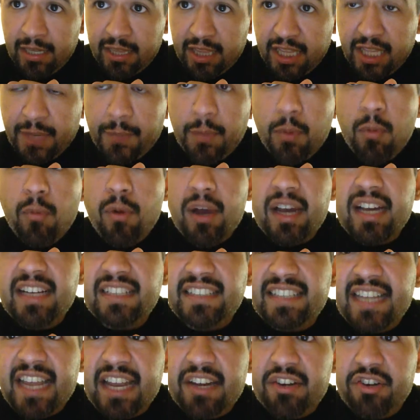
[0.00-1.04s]
#1
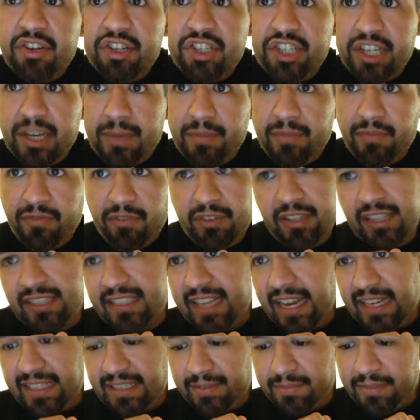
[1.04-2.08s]
contendership for the
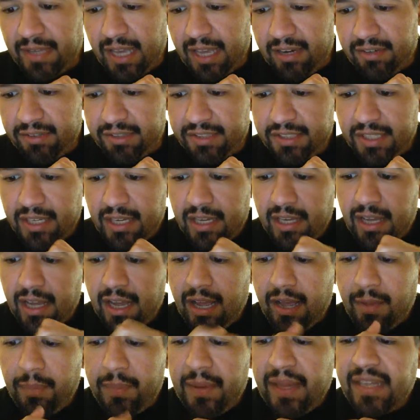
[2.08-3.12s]
tag team titles.
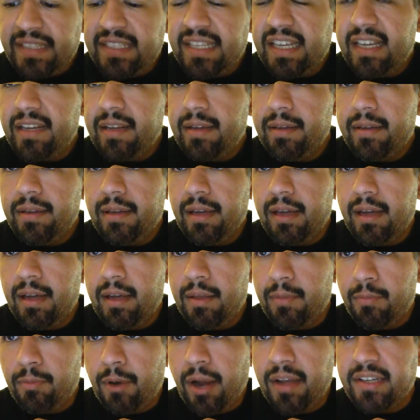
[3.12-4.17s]

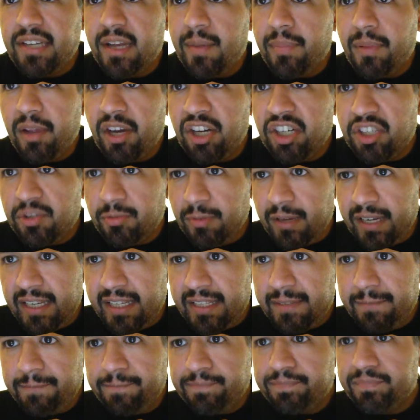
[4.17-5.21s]
Pride Time Players
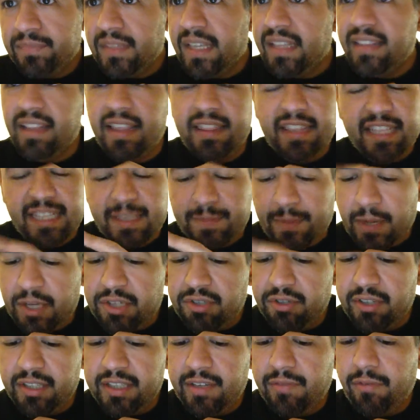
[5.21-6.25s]
win. Nothing
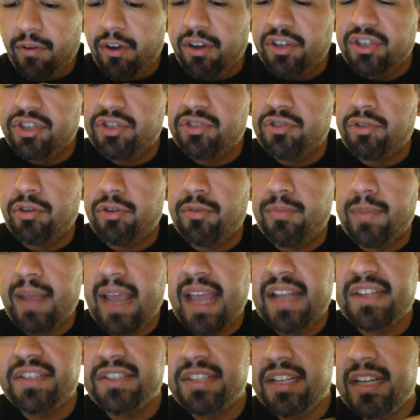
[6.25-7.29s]
special. It's a very short
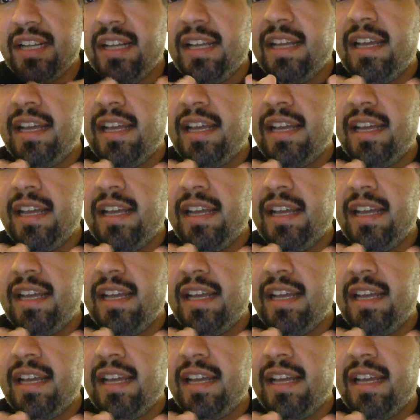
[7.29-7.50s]
match.